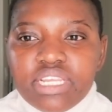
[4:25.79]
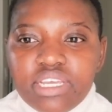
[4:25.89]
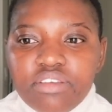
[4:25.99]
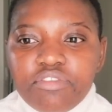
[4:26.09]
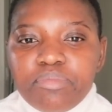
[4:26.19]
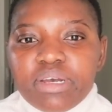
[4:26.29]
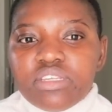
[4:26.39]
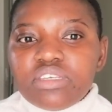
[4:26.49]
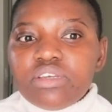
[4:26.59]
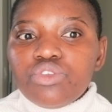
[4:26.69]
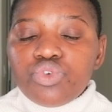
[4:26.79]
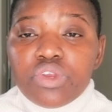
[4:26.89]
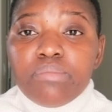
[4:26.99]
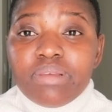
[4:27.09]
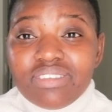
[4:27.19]
leave but
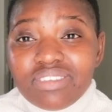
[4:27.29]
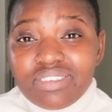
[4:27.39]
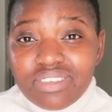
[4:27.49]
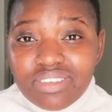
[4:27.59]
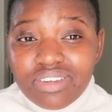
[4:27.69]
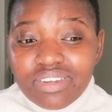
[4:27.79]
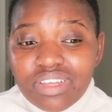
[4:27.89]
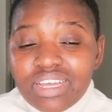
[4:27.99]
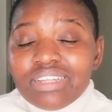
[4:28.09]
during busy season